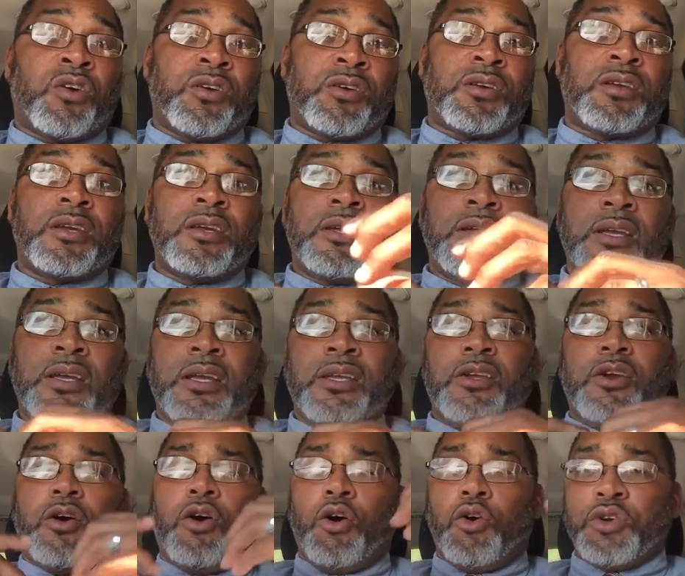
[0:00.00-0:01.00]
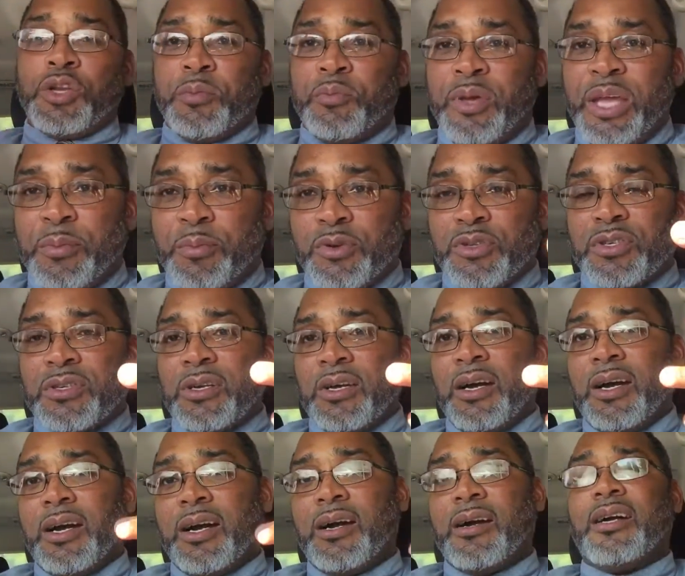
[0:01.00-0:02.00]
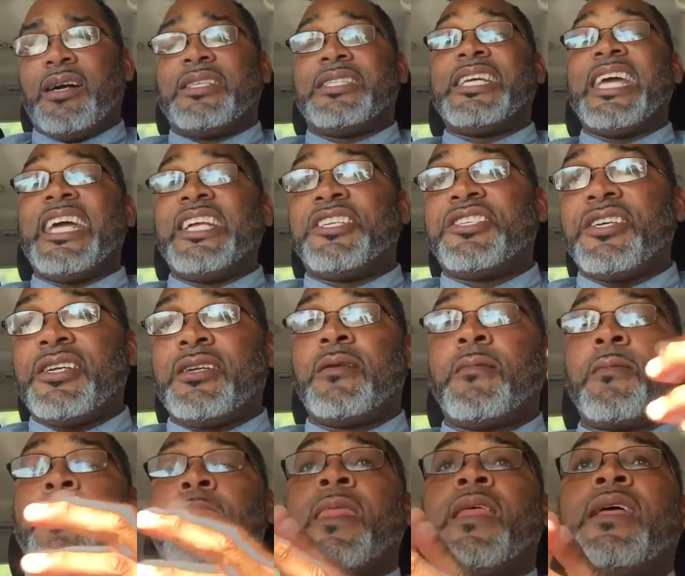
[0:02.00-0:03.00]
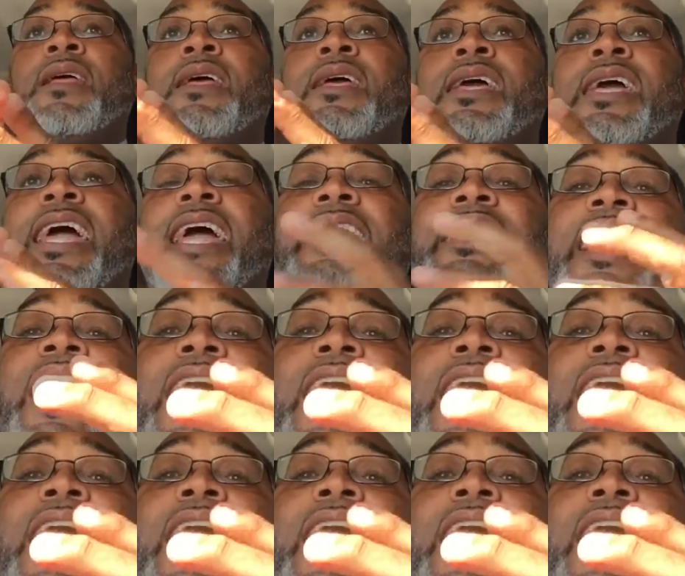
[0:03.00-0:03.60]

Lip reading: work. You're holding people's attention. And